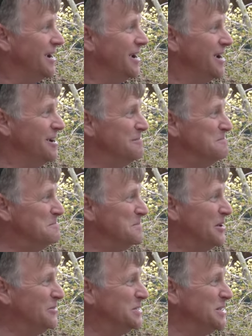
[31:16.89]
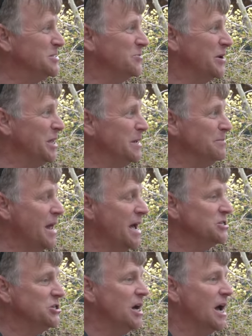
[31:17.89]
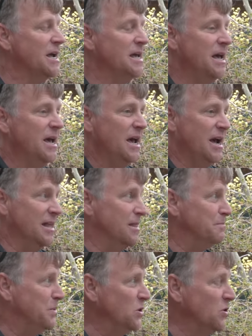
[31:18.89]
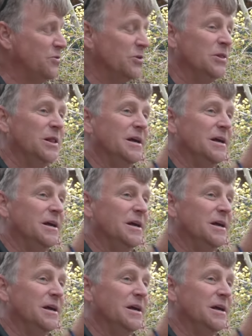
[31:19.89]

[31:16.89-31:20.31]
um, of Sisyrinchium nashii and the beautiful,